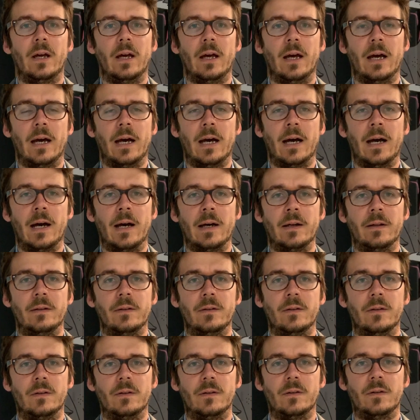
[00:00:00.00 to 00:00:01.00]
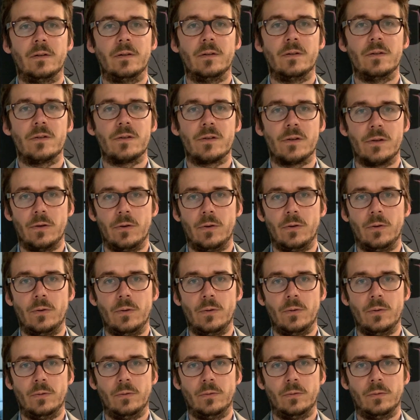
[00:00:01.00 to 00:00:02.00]

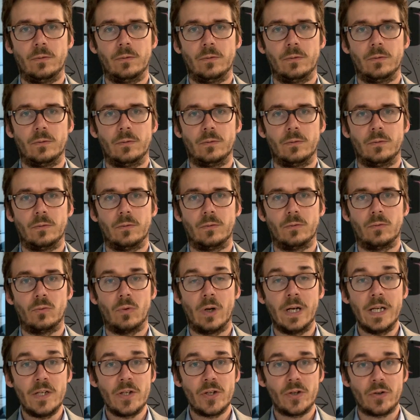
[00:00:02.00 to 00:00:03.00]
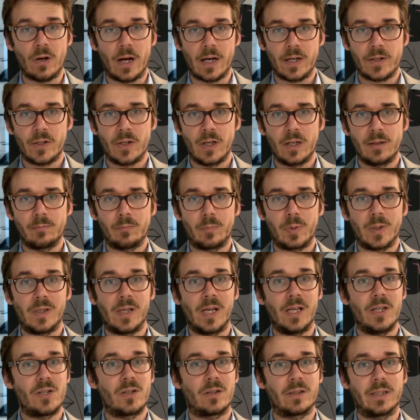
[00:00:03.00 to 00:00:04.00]
to restructure,
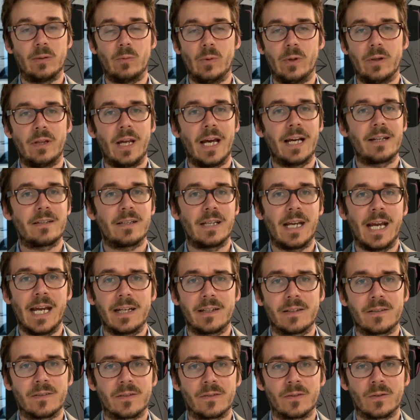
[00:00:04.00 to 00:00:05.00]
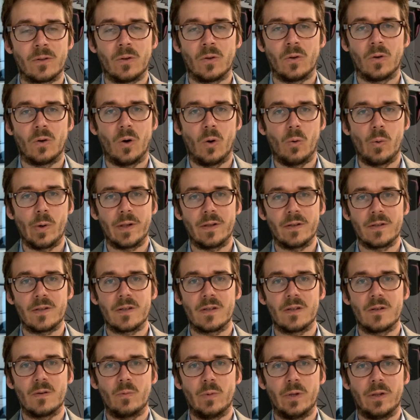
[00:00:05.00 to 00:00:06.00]
potentially without tax or with
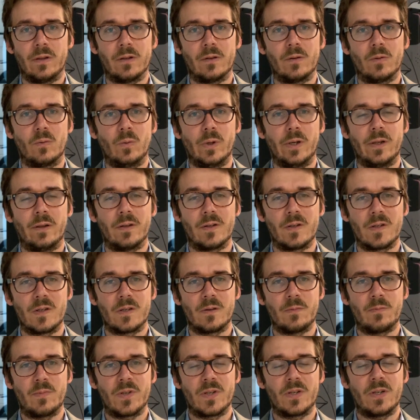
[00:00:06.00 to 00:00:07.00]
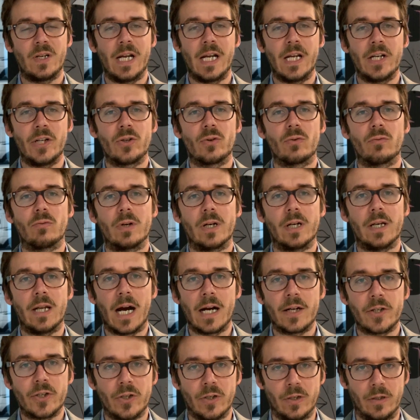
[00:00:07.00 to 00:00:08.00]
a substantial
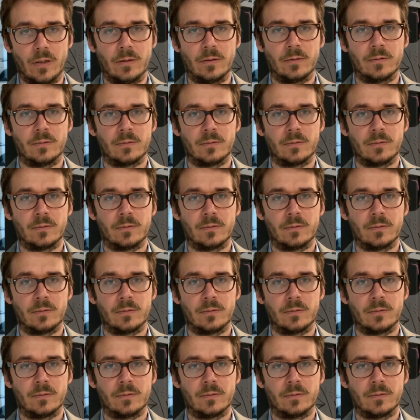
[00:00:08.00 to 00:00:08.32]
reduction